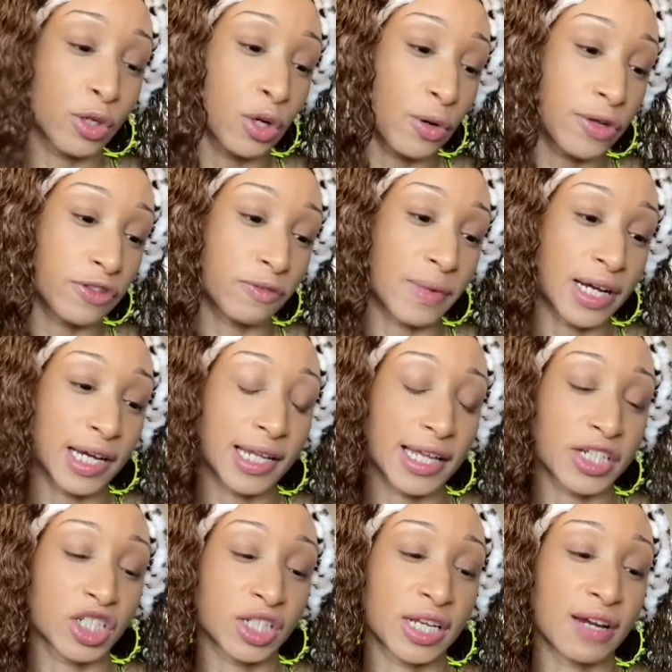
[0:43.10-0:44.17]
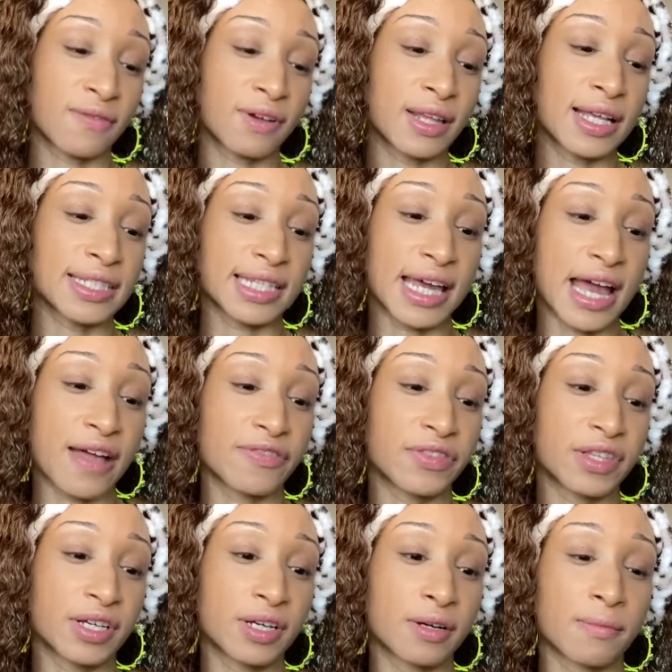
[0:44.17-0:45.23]
Going through my collection, I realized I have
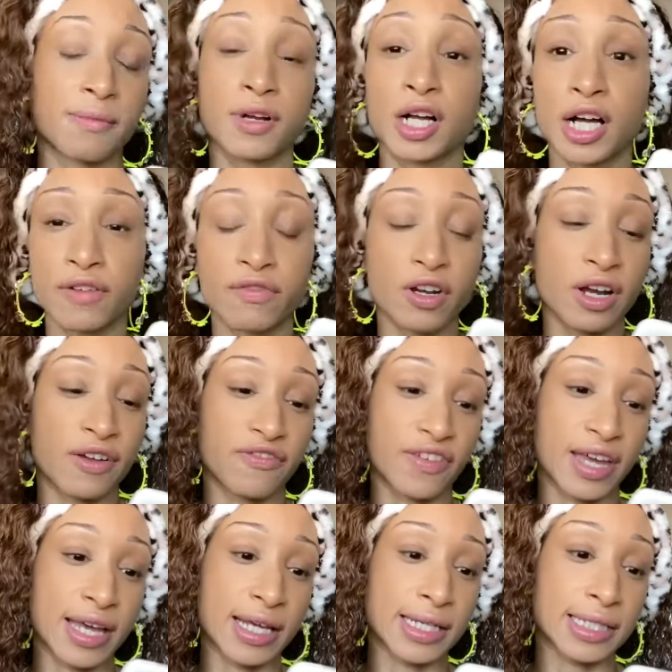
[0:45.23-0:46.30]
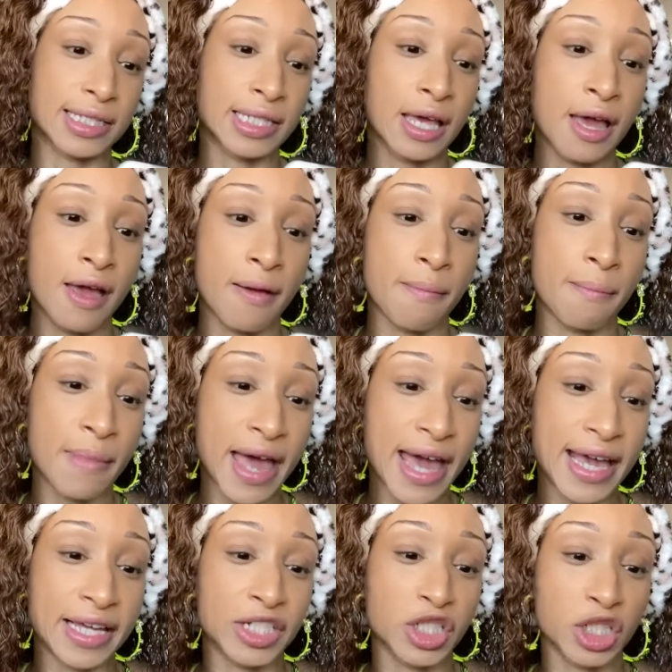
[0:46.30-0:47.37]
the Cover FX
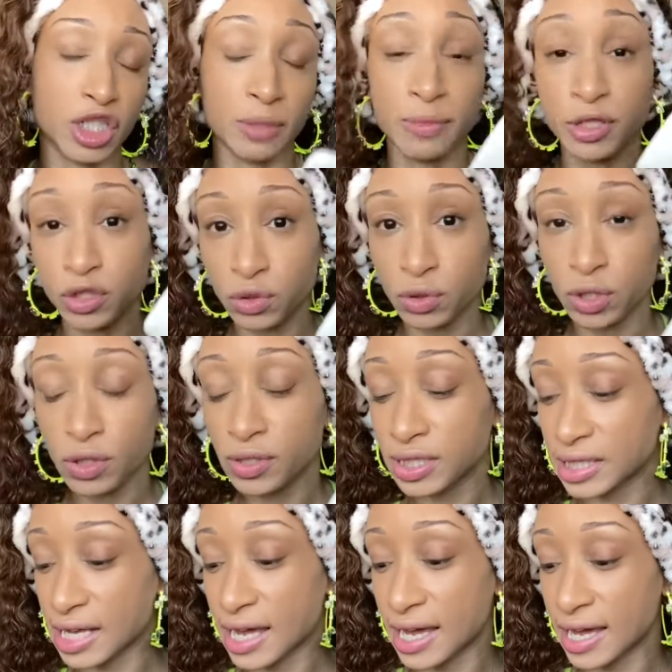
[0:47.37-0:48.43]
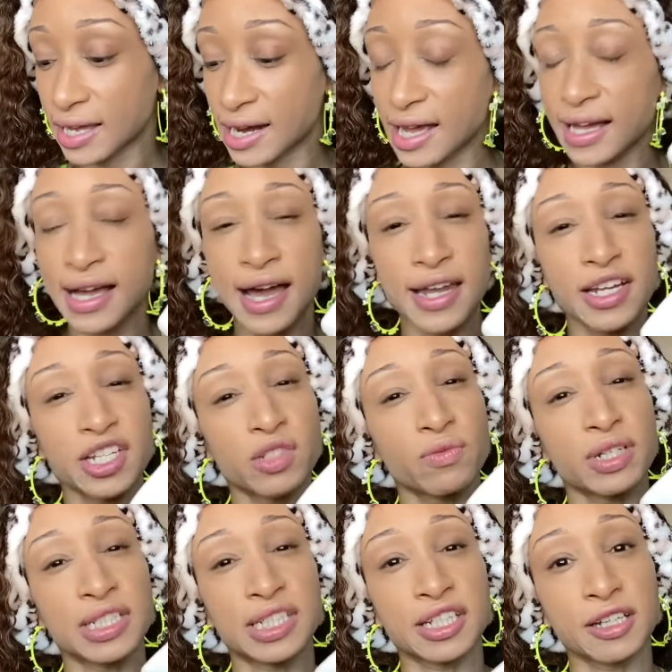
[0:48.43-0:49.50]
matte and shimmer duals, and I kind of just
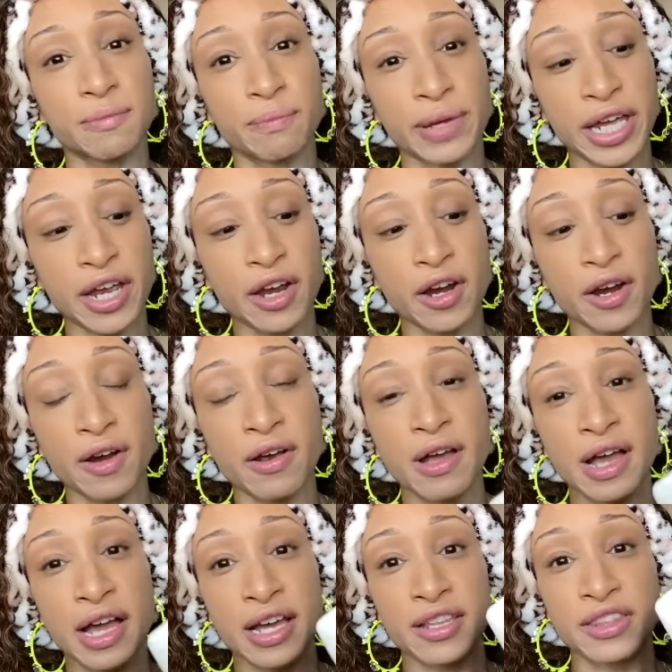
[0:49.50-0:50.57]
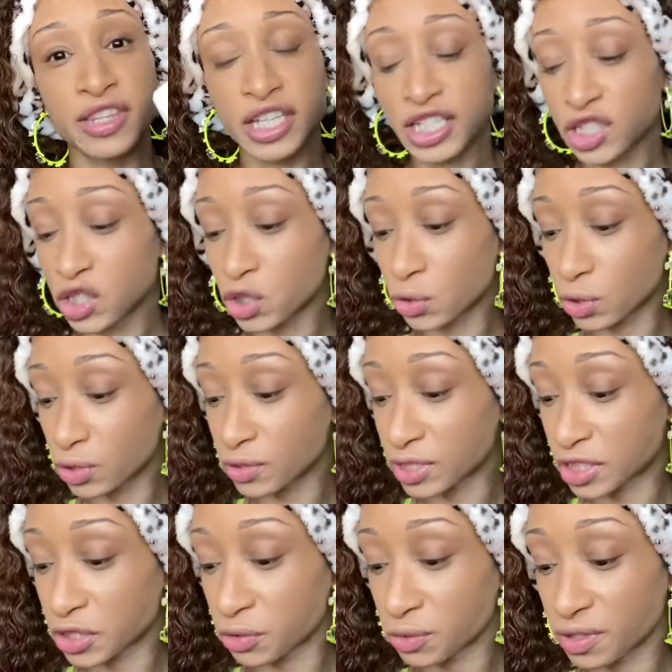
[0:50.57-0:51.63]
want to compare these
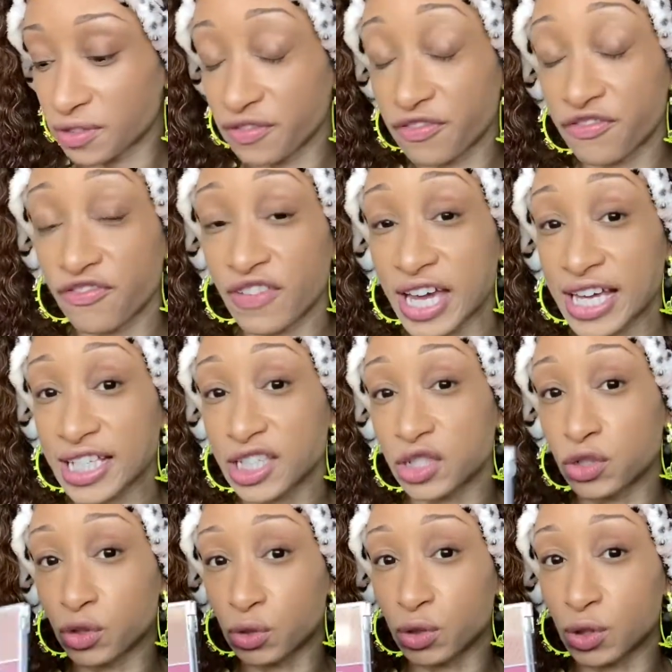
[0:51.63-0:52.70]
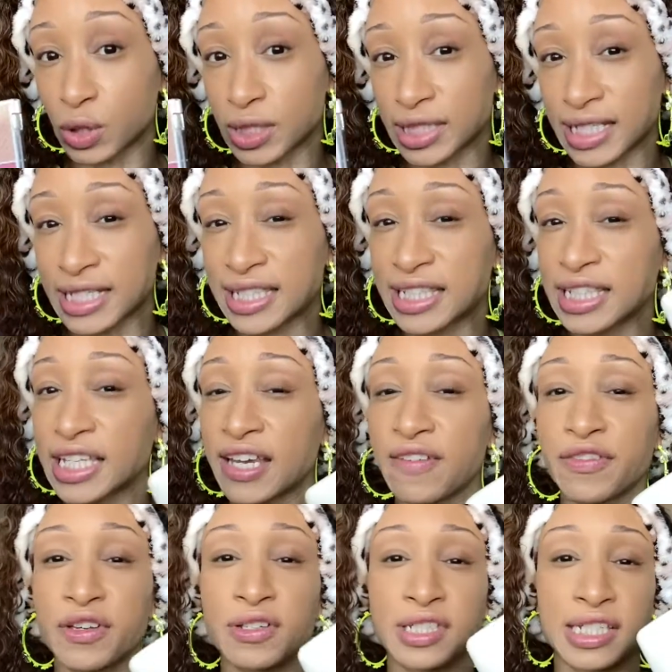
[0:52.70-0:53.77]
duals to the face duals and see
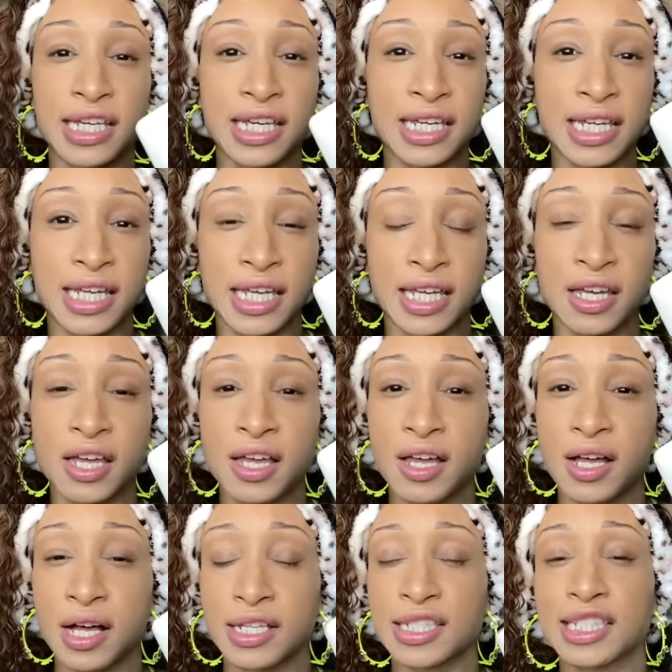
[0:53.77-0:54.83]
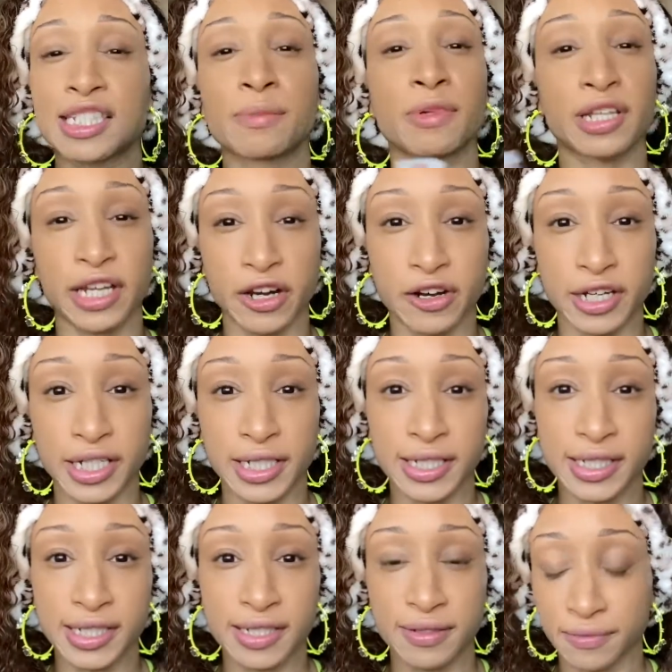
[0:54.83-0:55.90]
if there's any
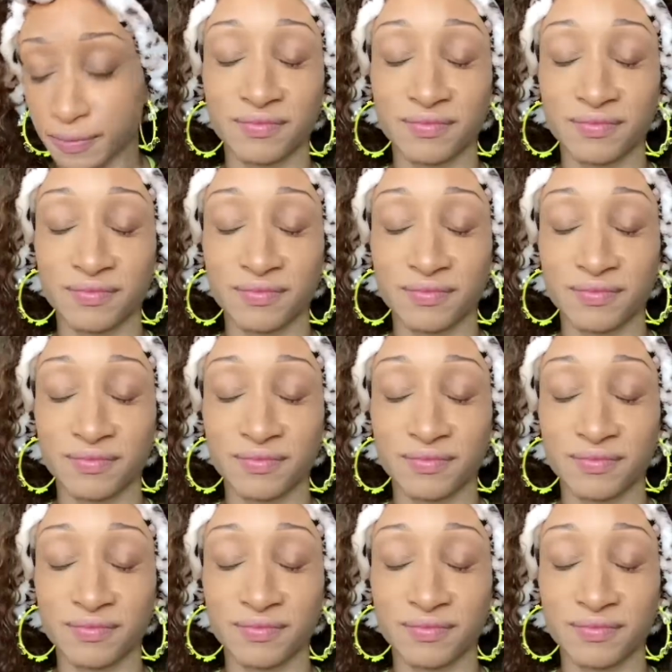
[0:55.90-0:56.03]
similarities.